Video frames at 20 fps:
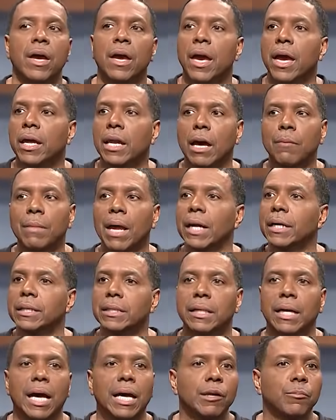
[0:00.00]
and I'm not the
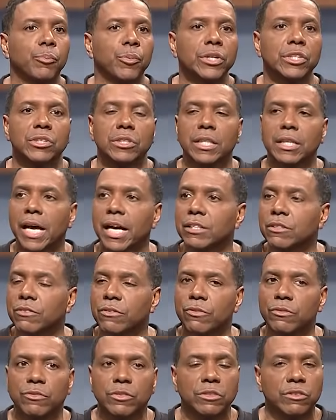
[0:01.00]
kind of preacher that has
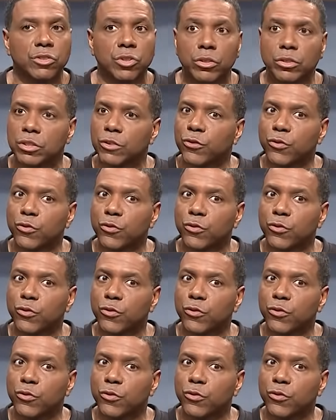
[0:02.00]
searching